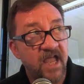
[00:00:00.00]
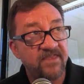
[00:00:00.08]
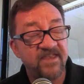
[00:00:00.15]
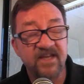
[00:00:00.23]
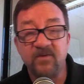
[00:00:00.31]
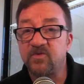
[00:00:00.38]

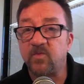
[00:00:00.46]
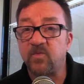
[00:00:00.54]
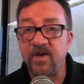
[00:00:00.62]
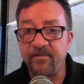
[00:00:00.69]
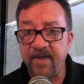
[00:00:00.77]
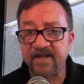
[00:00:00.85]
I think it was
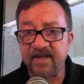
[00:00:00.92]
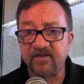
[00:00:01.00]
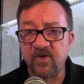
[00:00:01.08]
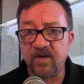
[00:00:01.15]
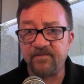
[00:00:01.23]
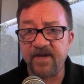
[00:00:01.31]
Remax
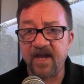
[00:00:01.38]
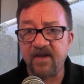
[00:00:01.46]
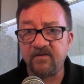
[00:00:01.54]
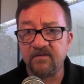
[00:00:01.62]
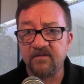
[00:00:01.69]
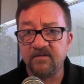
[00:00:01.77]
dropped
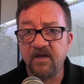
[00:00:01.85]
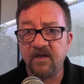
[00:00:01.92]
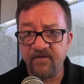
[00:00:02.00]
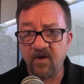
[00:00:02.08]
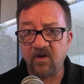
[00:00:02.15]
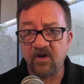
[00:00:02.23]
out
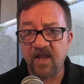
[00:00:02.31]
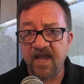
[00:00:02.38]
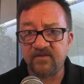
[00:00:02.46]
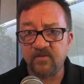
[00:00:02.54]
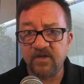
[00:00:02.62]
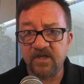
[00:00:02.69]
of NAR
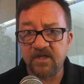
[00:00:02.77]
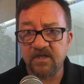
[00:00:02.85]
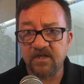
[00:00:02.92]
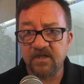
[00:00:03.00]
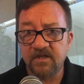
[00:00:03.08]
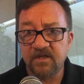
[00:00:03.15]
last week,
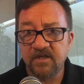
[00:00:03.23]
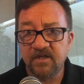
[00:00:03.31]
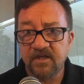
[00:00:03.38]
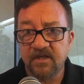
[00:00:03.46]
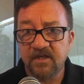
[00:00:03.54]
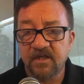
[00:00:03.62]

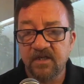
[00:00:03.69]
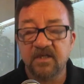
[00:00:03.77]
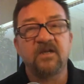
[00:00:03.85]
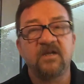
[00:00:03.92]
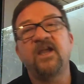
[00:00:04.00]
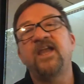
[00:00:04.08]

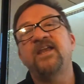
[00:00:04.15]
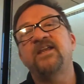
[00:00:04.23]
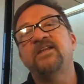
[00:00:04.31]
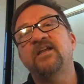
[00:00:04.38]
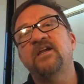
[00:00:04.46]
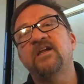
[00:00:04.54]

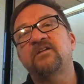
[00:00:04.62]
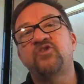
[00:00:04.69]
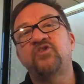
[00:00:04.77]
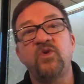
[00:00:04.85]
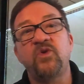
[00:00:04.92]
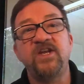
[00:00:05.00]
and
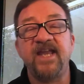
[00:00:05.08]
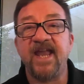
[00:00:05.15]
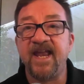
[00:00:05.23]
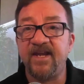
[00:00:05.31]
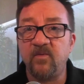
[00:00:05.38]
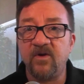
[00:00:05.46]
joining
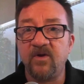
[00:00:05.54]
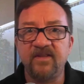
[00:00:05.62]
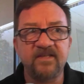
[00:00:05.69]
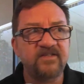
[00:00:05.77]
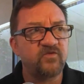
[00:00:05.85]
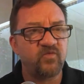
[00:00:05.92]
Anywhere,
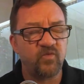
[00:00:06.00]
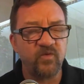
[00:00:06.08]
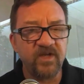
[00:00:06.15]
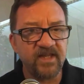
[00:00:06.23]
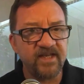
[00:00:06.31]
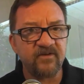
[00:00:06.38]
and this is
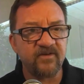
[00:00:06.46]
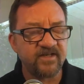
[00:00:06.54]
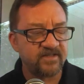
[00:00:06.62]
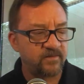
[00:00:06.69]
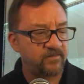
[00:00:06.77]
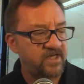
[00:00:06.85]
really
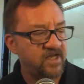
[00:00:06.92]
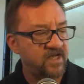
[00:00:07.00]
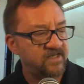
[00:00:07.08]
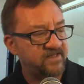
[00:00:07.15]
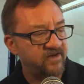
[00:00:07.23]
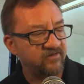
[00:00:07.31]
interesting
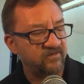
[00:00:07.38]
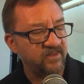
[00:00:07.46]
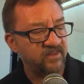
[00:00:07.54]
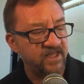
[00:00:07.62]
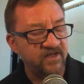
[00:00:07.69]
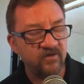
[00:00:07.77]
because they're
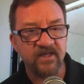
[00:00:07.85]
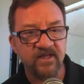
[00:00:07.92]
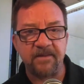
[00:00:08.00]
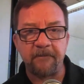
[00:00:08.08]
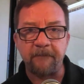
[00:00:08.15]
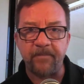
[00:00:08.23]

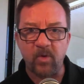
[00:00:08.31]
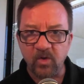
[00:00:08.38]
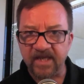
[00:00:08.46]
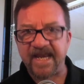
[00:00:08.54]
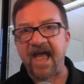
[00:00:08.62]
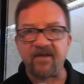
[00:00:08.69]
literally
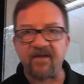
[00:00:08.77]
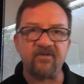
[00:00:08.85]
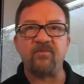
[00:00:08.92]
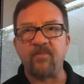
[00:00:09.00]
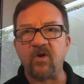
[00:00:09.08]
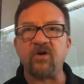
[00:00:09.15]
pulling out
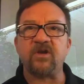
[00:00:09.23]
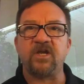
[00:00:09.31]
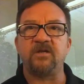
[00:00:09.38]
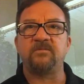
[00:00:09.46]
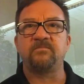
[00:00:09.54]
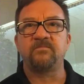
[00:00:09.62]
of the market.